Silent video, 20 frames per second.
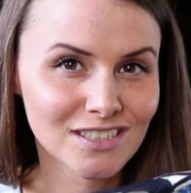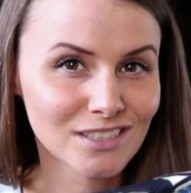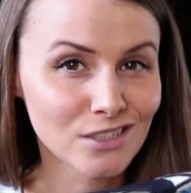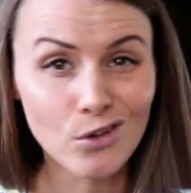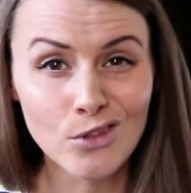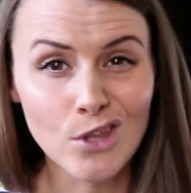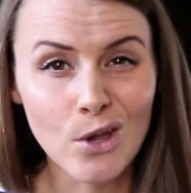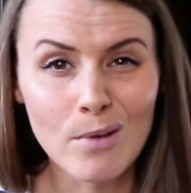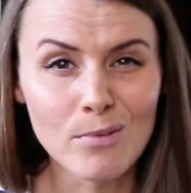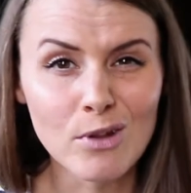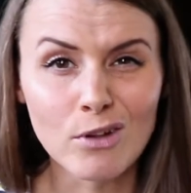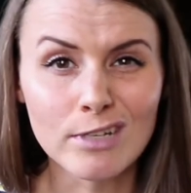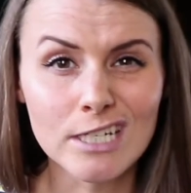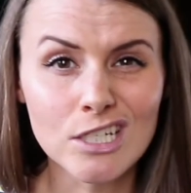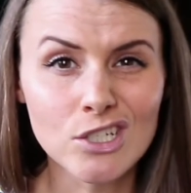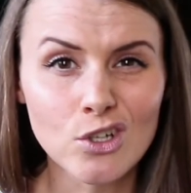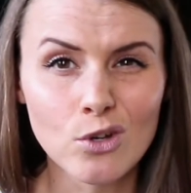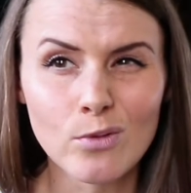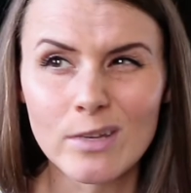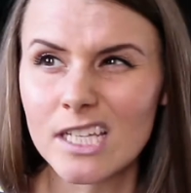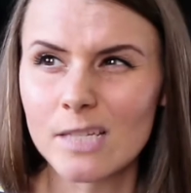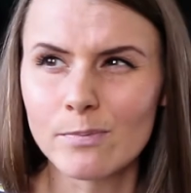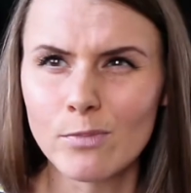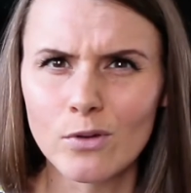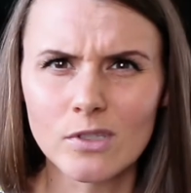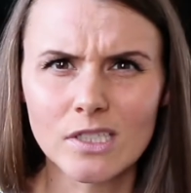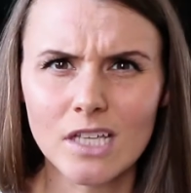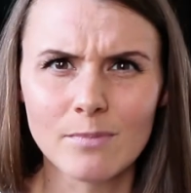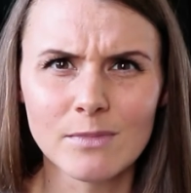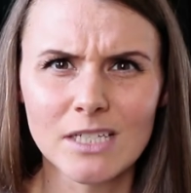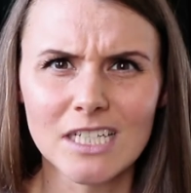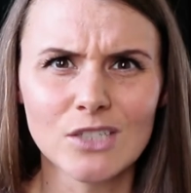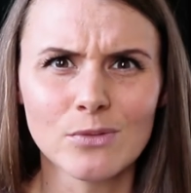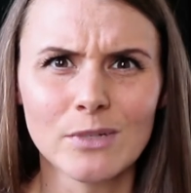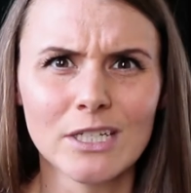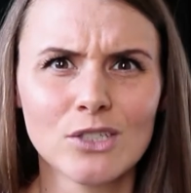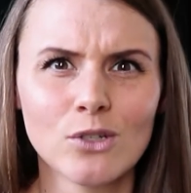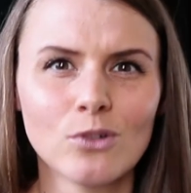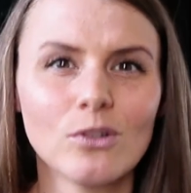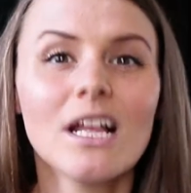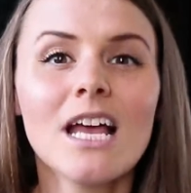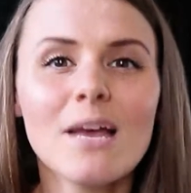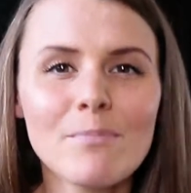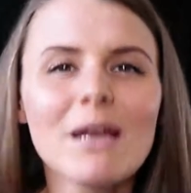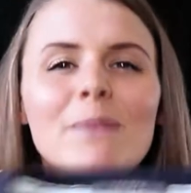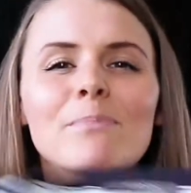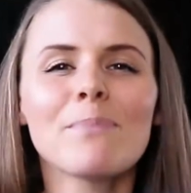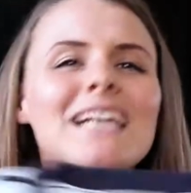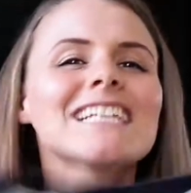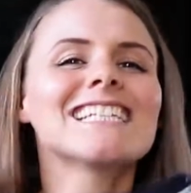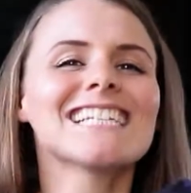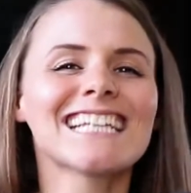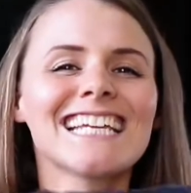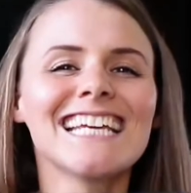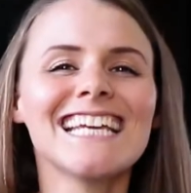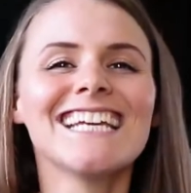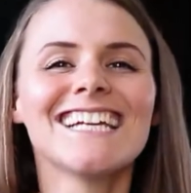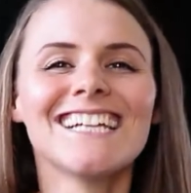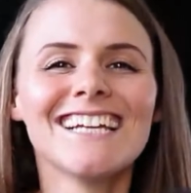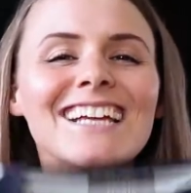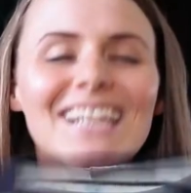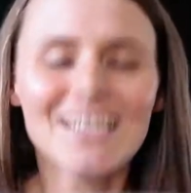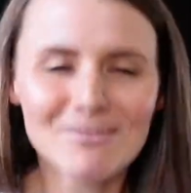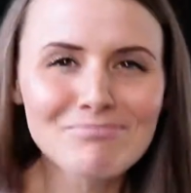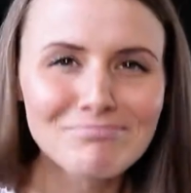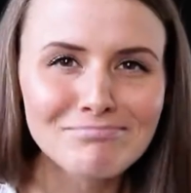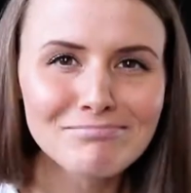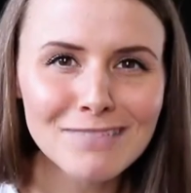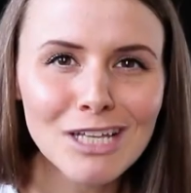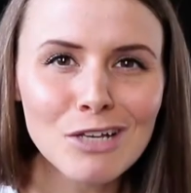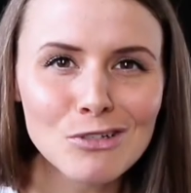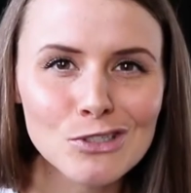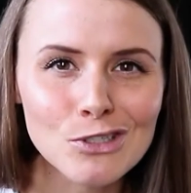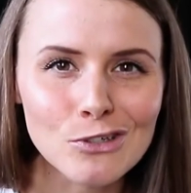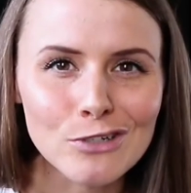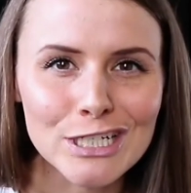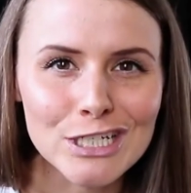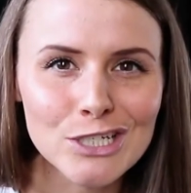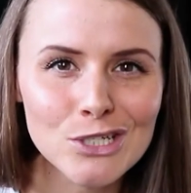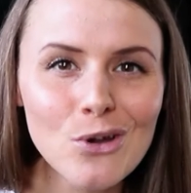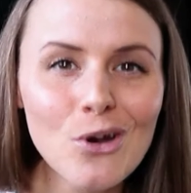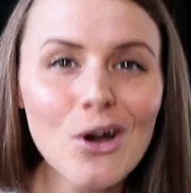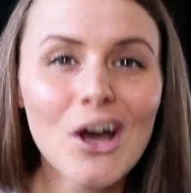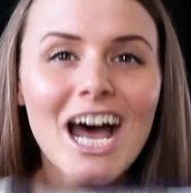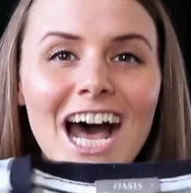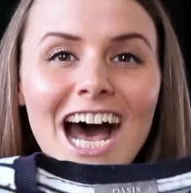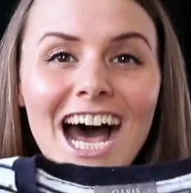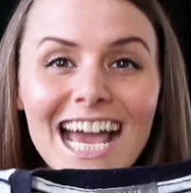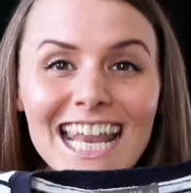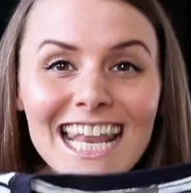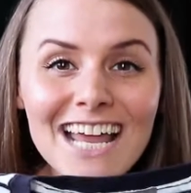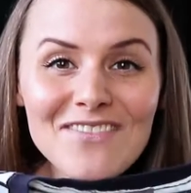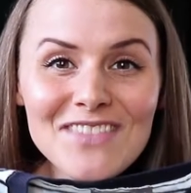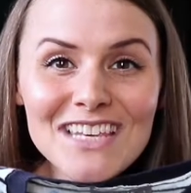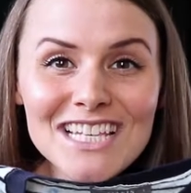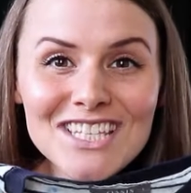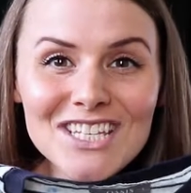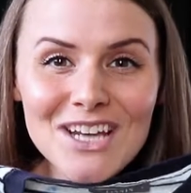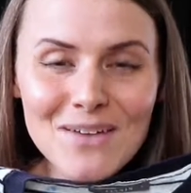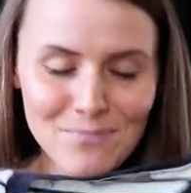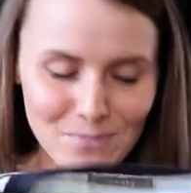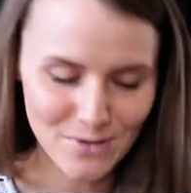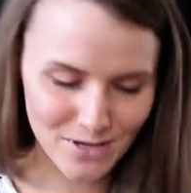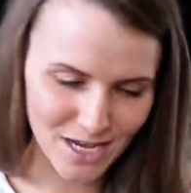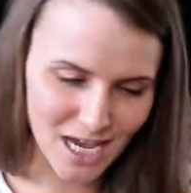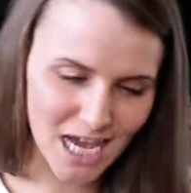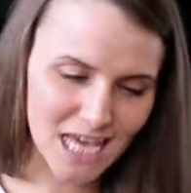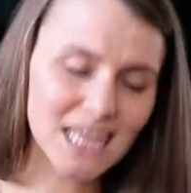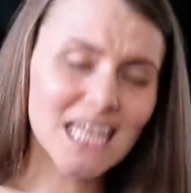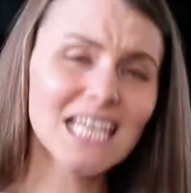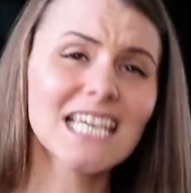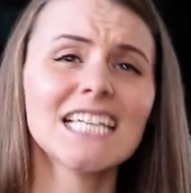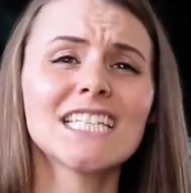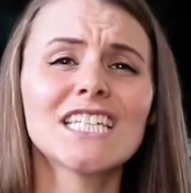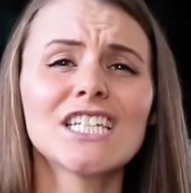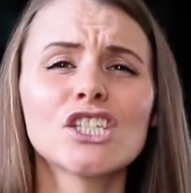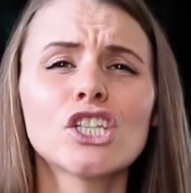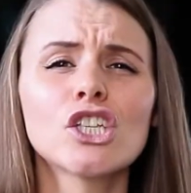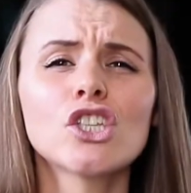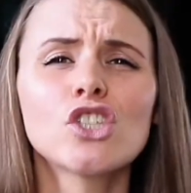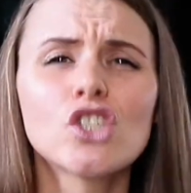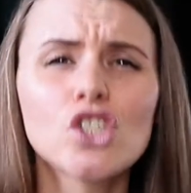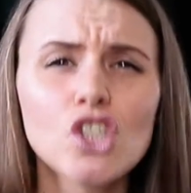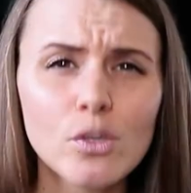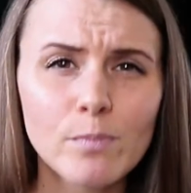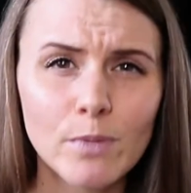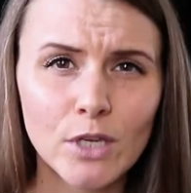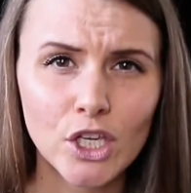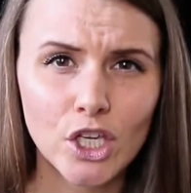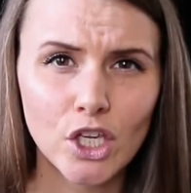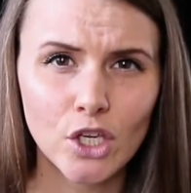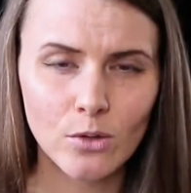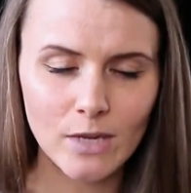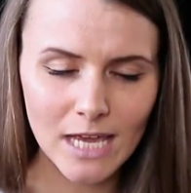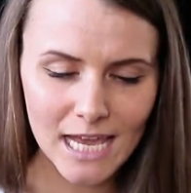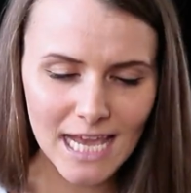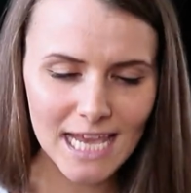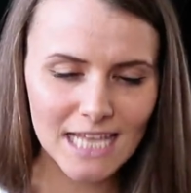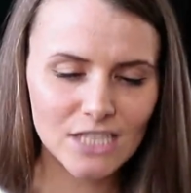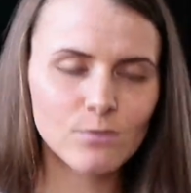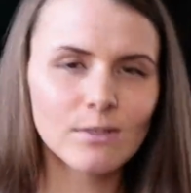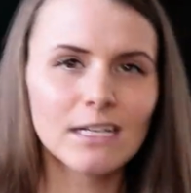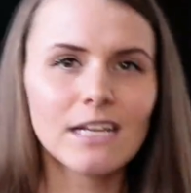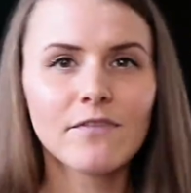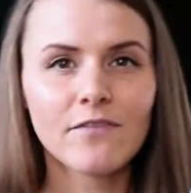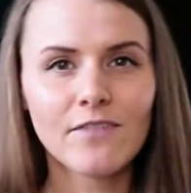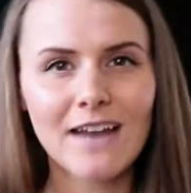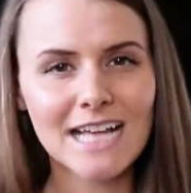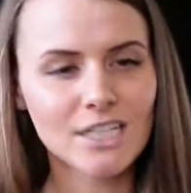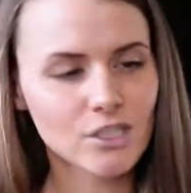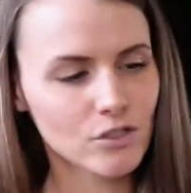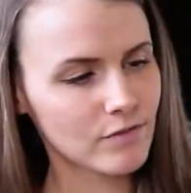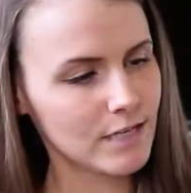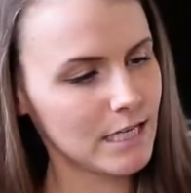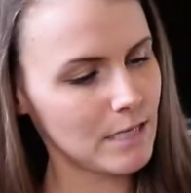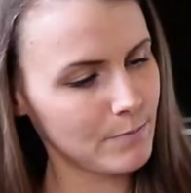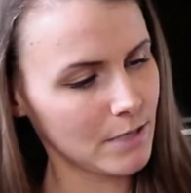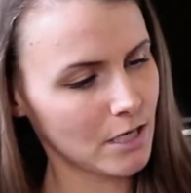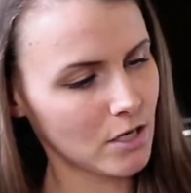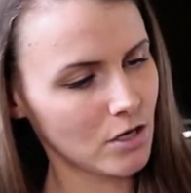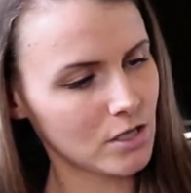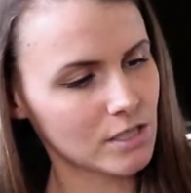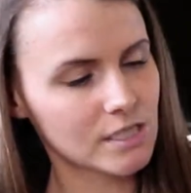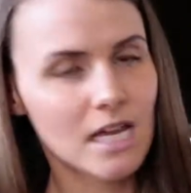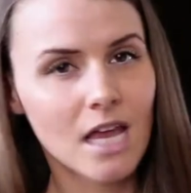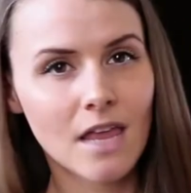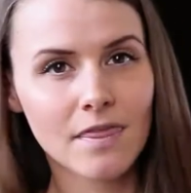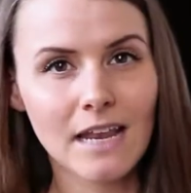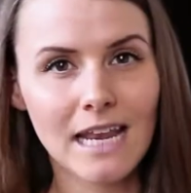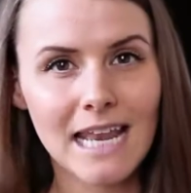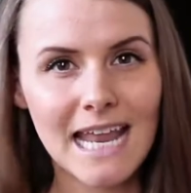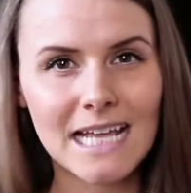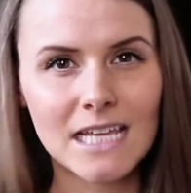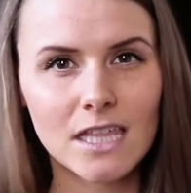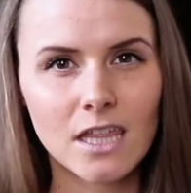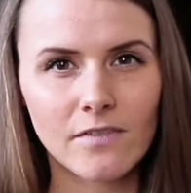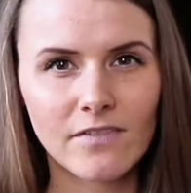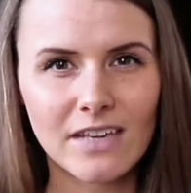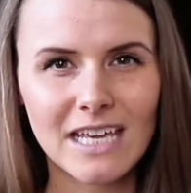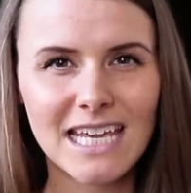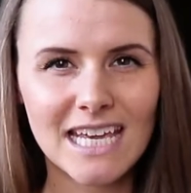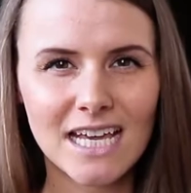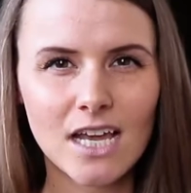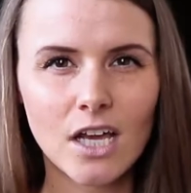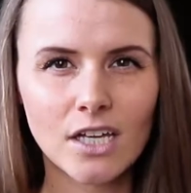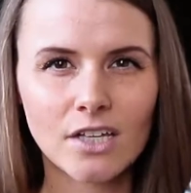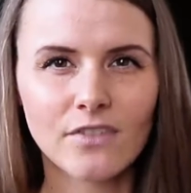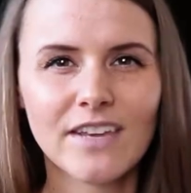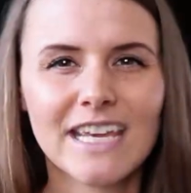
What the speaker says: Although I'm not really sure whether sports comes into it at all. But basically, long story short, I love this jumper. I think it is super cute. It's really flattering because the length of it kind of